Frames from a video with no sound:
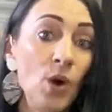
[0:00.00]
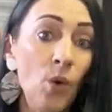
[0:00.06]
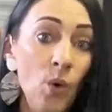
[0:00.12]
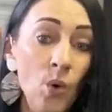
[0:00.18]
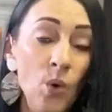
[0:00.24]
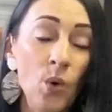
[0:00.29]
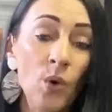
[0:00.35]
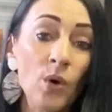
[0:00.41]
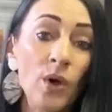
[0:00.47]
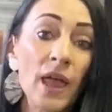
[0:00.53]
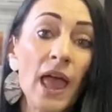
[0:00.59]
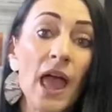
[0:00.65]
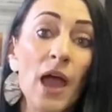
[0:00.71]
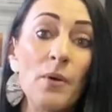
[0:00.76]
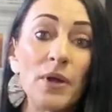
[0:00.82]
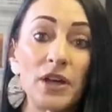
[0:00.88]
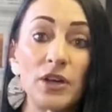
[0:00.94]
Or
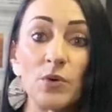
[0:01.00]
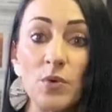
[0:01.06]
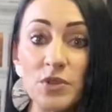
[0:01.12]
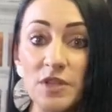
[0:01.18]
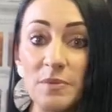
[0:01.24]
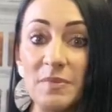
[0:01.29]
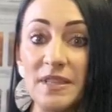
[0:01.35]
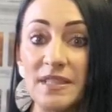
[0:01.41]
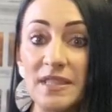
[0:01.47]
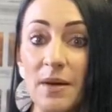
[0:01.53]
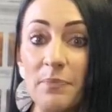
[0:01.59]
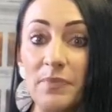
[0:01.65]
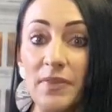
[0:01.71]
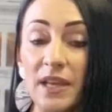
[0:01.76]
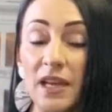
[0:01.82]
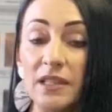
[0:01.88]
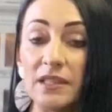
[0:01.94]
it could also be
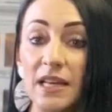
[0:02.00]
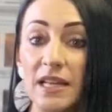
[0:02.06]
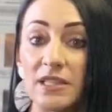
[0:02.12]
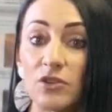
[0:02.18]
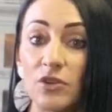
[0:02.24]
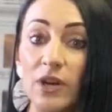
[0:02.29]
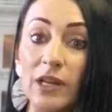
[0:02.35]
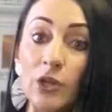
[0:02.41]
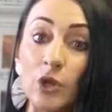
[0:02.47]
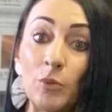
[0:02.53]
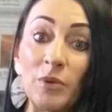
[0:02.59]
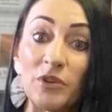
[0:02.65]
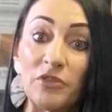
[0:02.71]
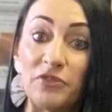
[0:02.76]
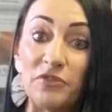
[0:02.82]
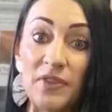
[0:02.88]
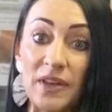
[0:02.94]
something that's got a little bit
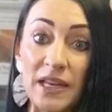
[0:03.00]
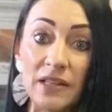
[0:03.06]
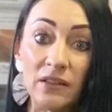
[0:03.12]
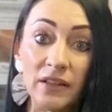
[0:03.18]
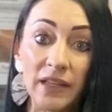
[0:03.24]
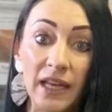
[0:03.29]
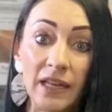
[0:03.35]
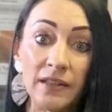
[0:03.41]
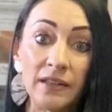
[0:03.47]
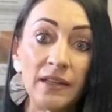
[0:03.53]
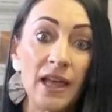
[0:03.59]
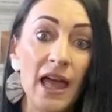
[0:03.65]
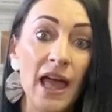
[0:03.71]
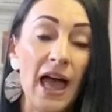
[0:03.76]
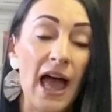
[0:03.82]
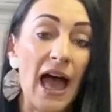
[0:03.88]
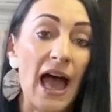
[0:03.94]
of phenol in.
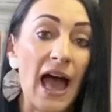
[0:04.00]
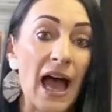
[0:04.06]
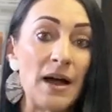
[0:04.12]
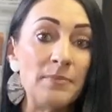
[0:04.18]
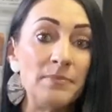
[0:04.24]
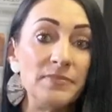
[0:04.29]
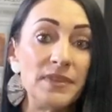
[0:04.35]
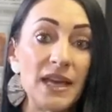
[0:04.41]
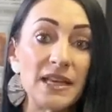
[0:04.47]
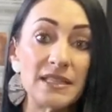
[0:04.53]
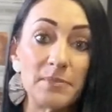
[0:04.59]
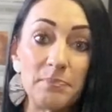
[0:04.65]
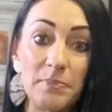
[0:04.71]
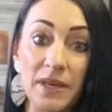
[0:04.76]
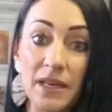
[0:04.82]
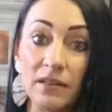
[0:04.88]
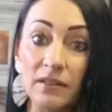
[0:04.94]
There's a
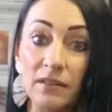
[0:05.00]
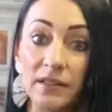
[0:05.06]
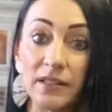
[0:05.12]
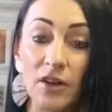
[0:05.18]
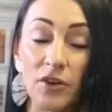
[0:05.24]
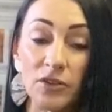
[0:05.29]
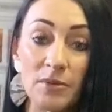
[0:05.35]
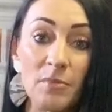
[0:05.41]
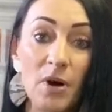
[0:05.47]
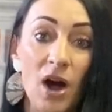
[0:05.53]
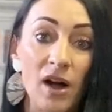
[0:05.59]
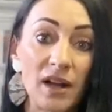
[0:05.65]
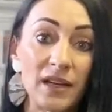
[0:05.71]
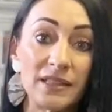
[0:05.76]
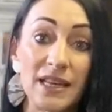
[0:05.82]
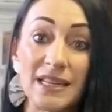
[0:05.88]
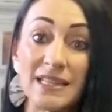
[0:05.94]
peel on the
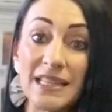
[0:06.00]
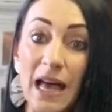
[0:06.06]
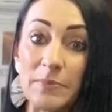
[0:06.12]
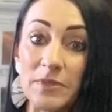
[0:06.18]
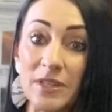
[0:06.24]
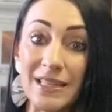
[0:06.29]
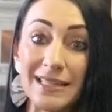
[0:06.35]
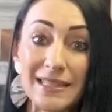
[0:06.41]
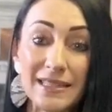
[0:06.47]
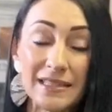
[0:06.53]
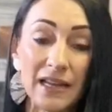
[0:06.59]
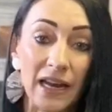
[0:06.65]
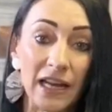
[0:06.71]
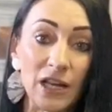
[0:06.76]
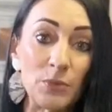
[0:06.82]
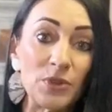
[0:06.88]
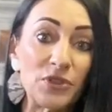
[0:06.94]
market that is absolutely
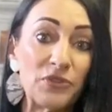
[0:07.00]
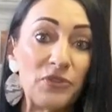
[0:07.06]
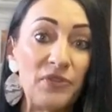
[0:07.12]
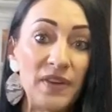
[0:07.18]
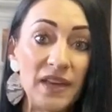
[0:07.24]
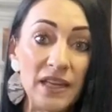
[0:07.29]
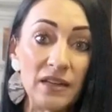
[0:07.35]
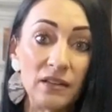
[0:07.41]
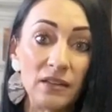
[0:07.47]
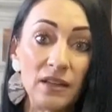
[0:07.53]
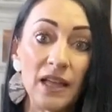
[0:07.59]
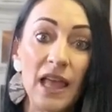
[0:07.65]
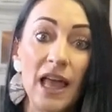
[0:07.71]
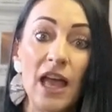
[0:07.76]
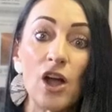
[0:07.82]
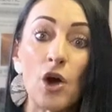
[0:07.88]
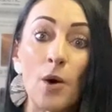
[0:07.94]
stunning with phenol
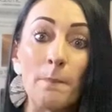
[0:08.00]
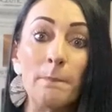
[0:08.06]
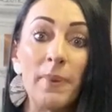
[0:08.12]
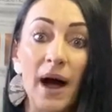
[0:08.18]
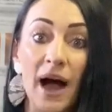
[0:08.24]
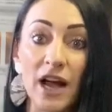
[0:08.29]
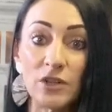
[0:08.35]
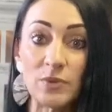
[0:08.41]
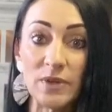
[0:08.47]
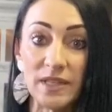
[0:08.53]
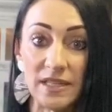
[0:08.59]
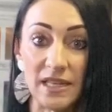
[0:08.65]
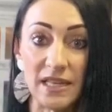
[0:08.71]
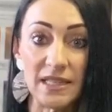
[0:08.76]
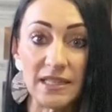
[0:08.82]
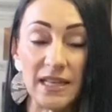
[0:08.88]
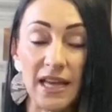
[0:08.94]
combined with
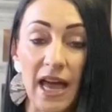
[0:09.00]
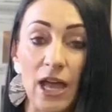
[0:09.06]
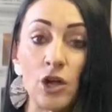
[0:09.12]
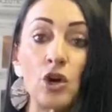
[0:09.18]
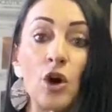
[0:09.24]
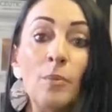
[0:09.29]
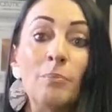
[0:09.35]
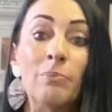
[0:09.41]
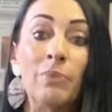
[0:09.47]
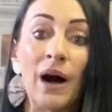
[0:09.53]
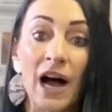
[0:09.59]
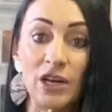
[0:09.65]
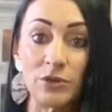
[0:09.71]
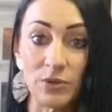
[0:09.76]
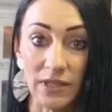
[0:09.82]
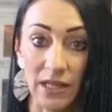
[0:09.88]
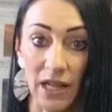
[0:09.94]
TCA,
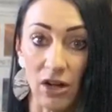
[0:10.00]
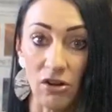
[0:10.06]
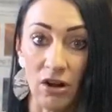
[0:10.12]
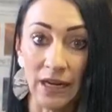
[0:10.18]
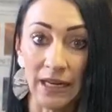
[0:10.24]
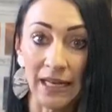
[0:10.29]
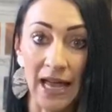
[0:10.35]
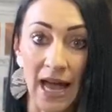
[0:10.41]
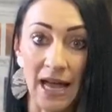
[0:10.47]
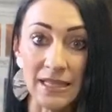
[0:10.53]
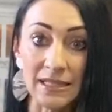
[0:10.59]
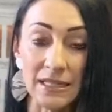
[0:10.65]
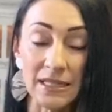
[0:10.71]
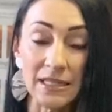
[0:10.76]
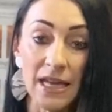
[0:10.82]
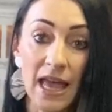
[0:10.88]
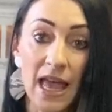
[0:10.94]
combined with glycolic
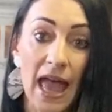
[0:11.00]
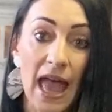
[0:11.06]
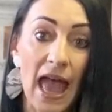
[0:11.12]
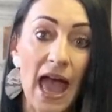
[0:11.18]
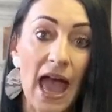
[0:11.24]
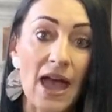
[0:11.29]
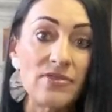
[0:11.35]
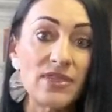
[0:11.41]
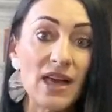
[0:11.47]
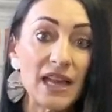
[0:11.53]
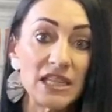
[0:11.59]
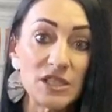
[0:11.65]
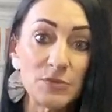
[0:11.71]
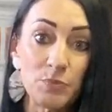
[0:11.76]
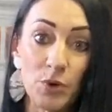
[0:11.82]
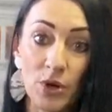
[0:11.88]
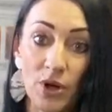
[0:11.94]
acid. And that
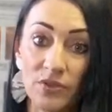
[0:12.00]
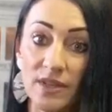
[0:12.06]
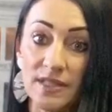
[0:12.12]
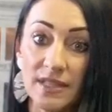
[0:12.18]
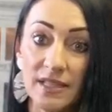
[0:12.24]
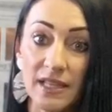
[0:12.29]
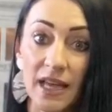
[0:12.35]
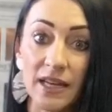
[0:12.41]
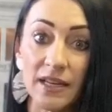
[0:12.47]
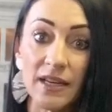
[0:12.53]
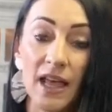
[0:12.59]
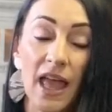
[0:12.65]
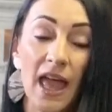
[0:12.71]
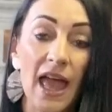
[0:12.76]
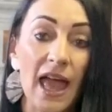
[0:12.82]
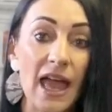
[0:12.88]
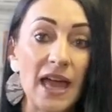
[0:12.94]
is put on the skin,
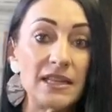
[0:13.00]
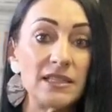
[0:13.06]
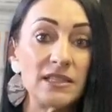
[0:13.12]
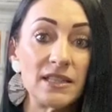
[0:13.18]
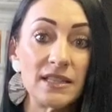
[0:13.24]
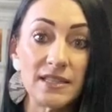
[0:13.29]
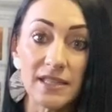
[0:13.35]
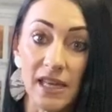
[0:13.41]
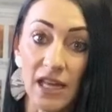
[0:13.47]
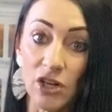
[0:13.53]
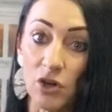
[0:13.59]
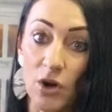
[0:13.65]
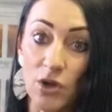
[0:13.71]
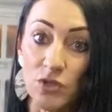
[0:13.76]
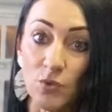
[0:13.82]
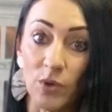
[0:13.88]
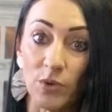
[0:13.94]
and the skin
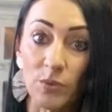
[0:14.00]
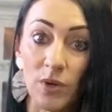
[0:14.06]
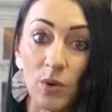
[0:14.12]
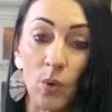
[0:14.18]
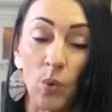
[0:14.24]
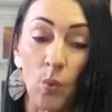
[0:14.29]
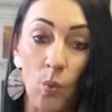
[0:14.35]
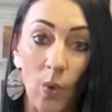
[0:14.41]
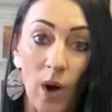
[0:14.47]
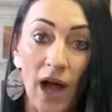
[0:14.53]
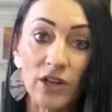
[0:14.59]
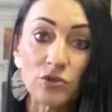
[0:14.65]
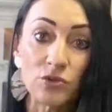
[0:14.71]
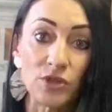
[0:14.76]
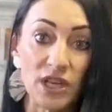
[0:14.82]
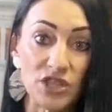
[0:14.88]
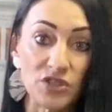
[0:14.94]
goes what we call white,
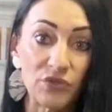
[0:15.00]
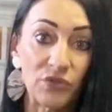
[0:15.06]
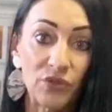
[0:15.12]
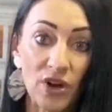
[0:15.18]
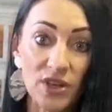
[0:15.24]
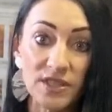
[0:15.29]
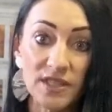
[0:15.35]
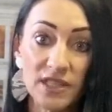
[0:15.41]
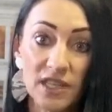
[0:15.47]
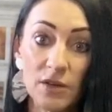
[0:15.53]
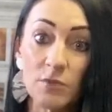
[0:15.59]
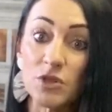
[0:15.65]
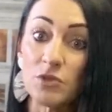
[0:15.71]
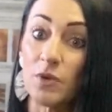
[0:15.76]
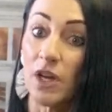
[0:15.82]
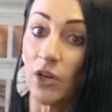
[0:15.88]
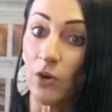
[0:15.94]
or there's frosting,
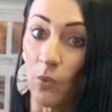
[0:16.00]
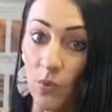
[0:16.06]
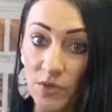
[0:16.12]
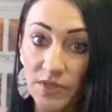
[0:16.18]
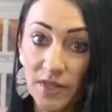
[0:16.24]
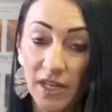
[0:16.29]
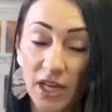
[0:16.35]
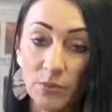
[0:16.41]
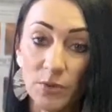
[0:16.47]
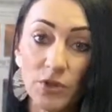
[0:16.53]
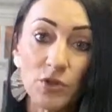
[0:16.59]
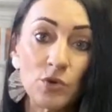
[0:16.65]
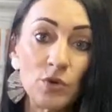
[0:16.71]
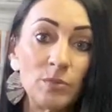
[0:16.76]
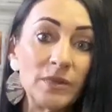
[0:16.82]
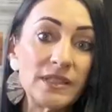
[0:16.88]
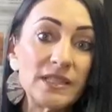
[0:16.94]
which we could also get with a
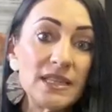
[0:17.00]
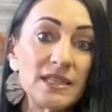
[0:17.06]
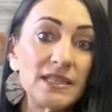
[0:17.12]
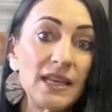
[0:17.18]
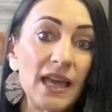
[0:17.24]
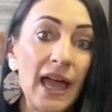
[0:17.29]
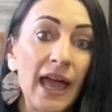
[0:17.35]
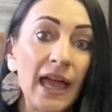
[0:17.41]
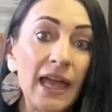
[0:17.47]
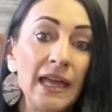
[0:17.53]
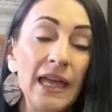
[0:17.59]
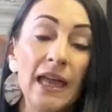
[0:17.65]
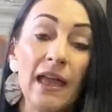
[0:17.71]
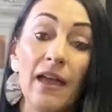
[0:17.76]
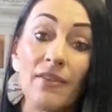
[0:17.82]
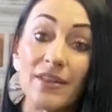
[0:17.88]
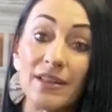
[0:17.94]
normal TCA.
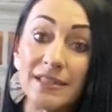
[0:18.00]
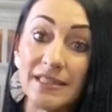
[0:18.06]
The